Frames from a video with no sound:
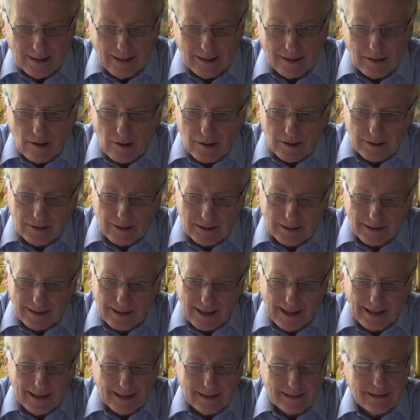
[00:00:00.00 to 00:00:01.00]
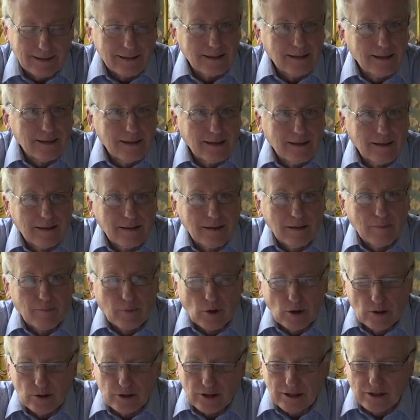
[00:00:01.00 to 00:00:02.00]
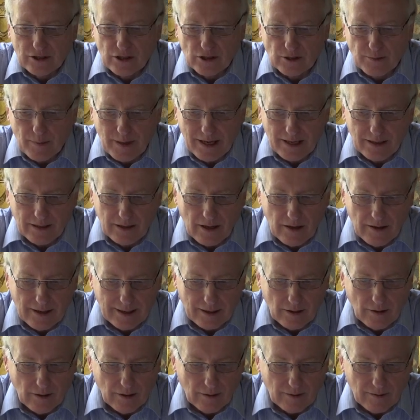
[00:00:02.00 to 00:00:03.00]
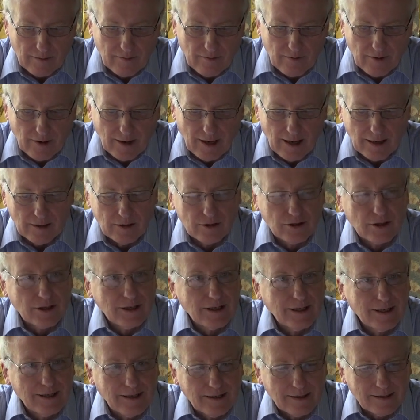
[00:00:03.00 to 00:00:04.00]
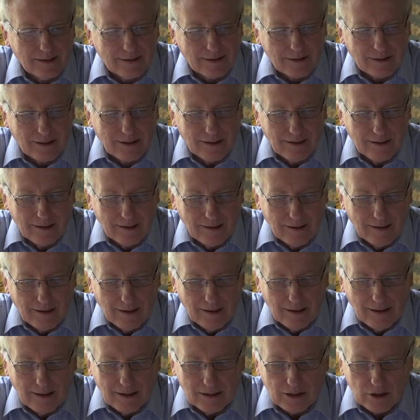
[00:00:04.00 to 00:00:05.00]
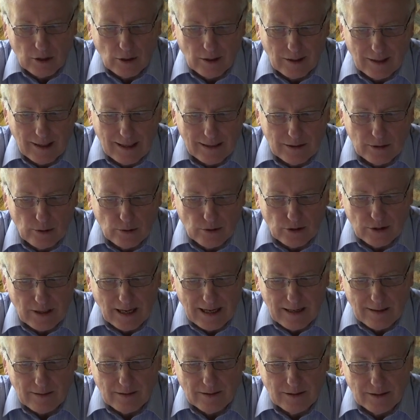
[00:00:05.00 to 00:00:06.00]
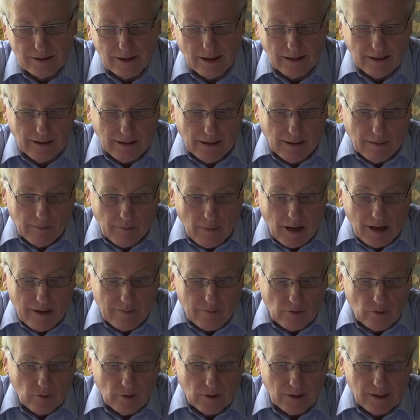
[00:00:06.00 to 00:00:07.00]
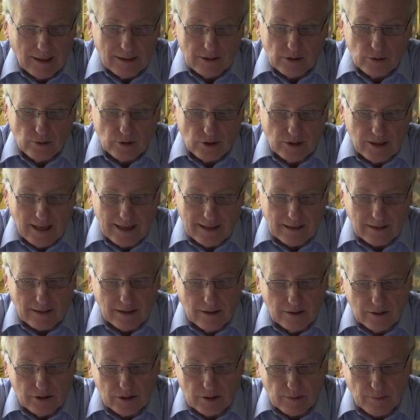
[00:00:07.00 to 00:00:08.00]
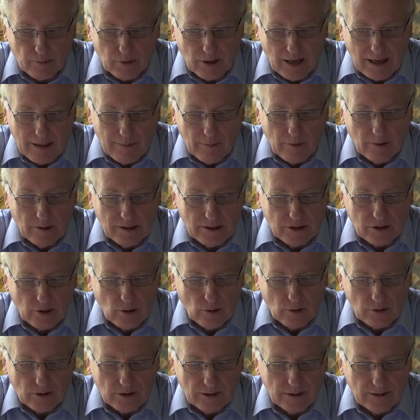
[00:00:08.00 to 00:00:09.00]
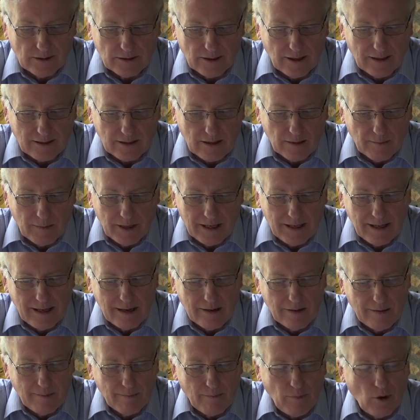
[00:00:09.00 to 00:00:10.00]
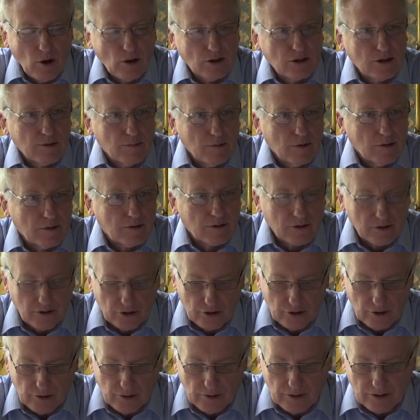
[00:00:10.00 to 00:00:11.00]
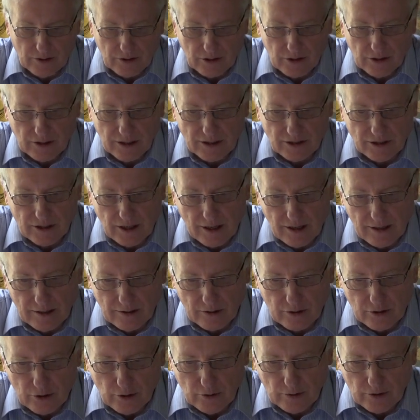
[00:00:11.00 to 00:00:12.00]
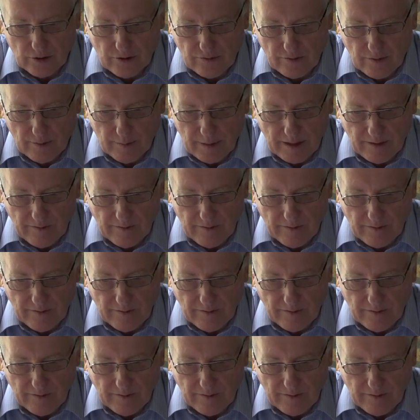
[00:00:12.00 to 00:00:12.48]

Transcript: In Lawrence's case, the process has been going on for 100 years. So unless you stay, in my view, unless you stay close to primary sources, it can be near impossible to discern truth from